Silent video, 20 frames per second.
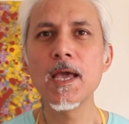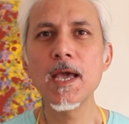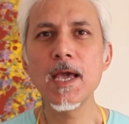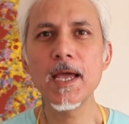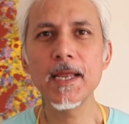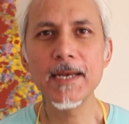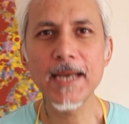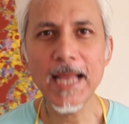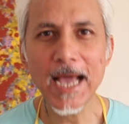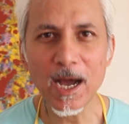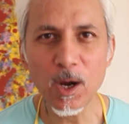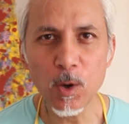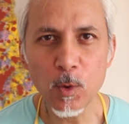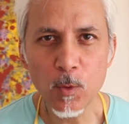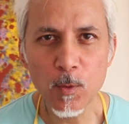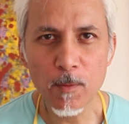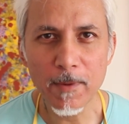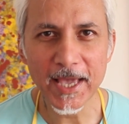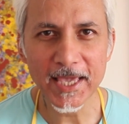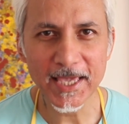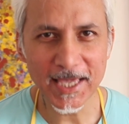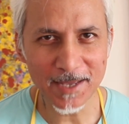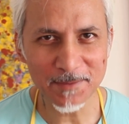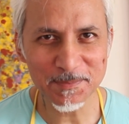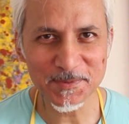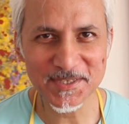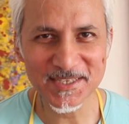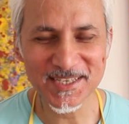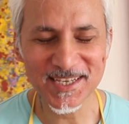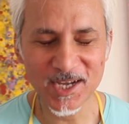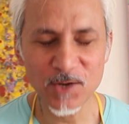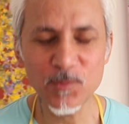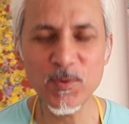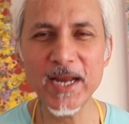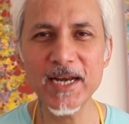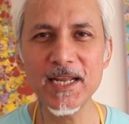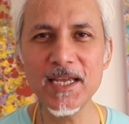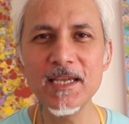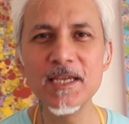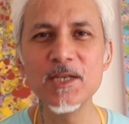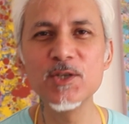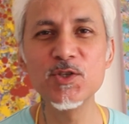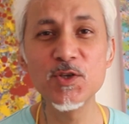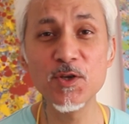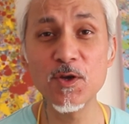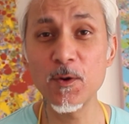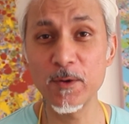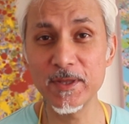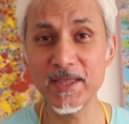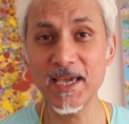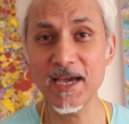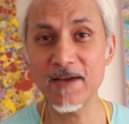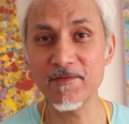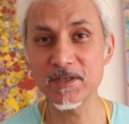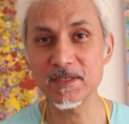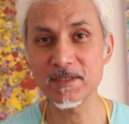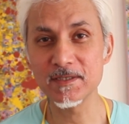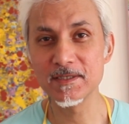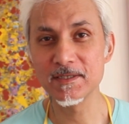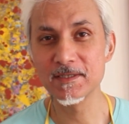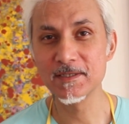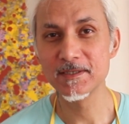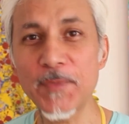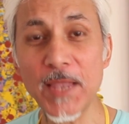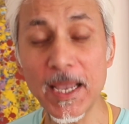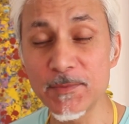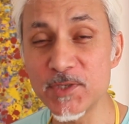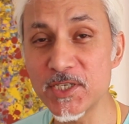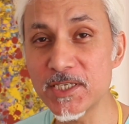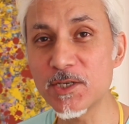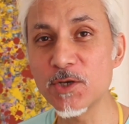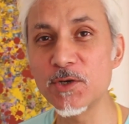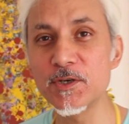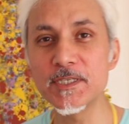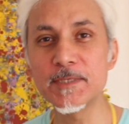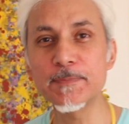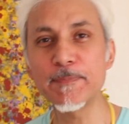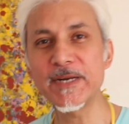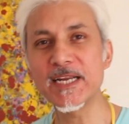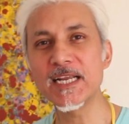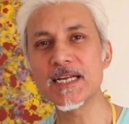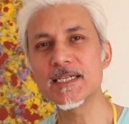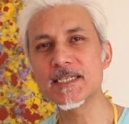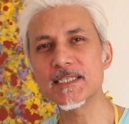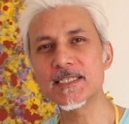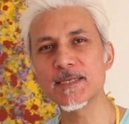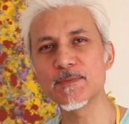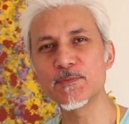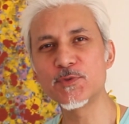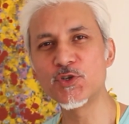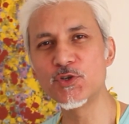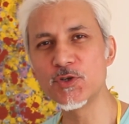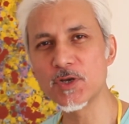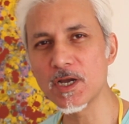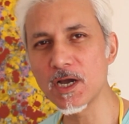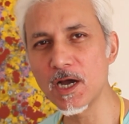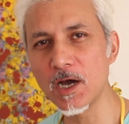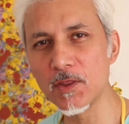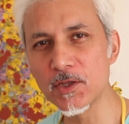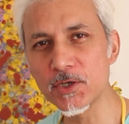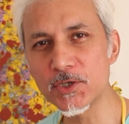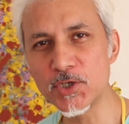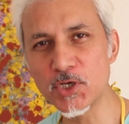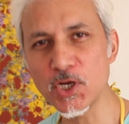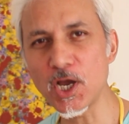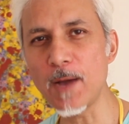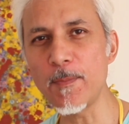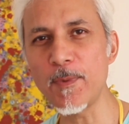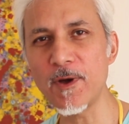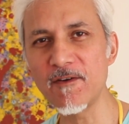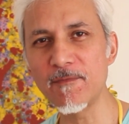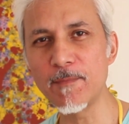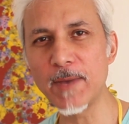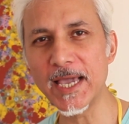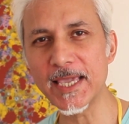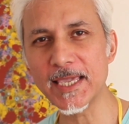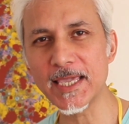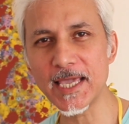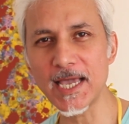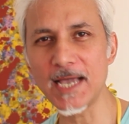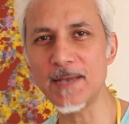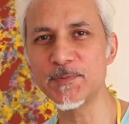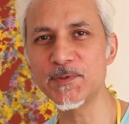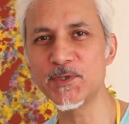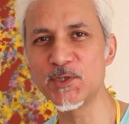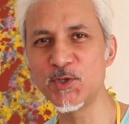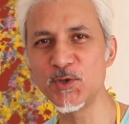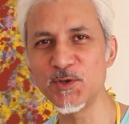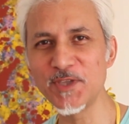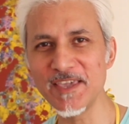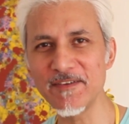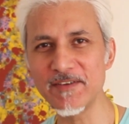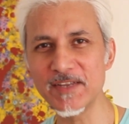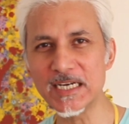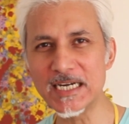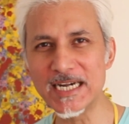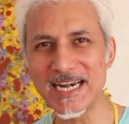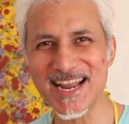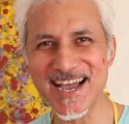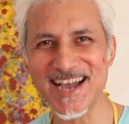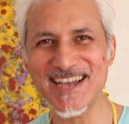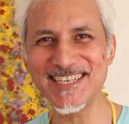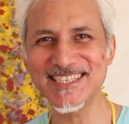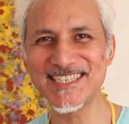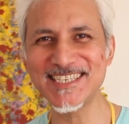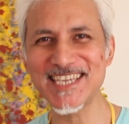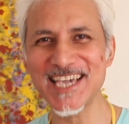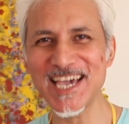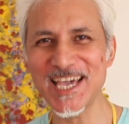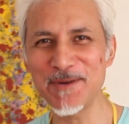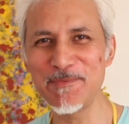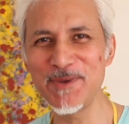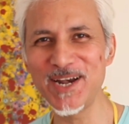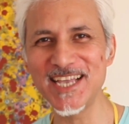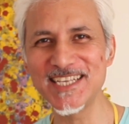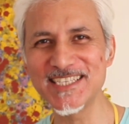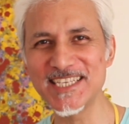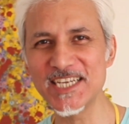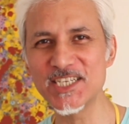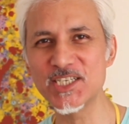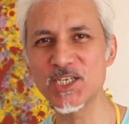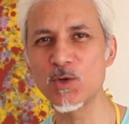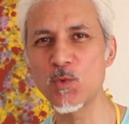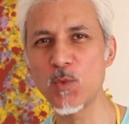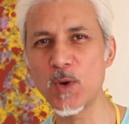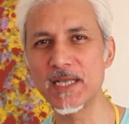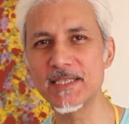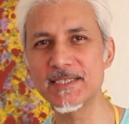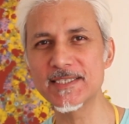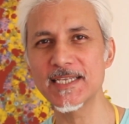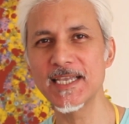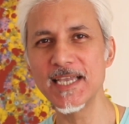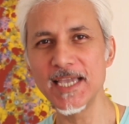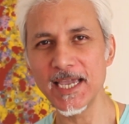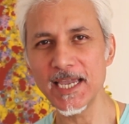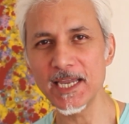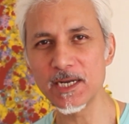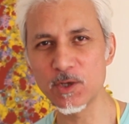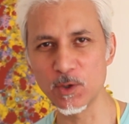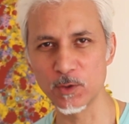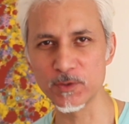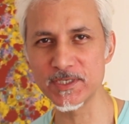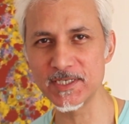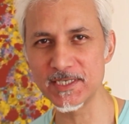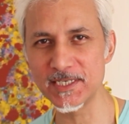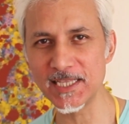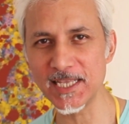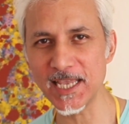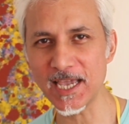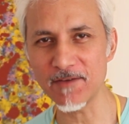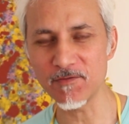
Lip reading: And now my cups are ready to go in the oven. I'm just going to sprinkle some sugar on the top of my cups to give it a nice caramelization once it goes into the